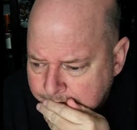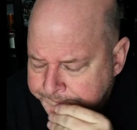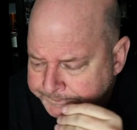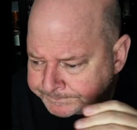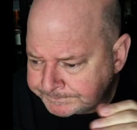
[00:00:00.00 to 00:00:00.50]

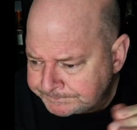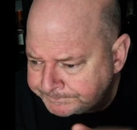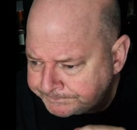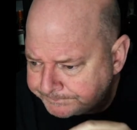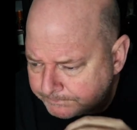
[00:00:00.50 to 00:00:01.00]

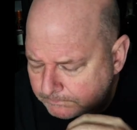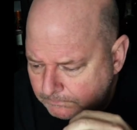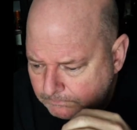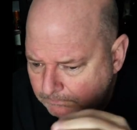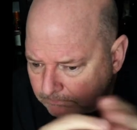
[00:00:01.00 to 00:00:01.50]

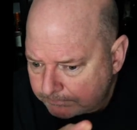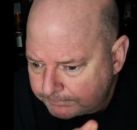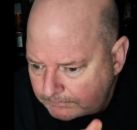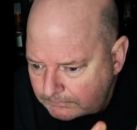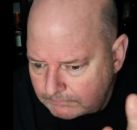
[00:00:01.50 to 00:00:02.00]

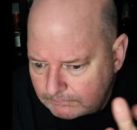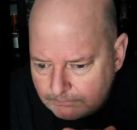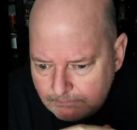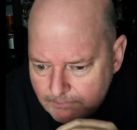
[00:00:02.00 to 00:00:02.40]
Nobody speaks.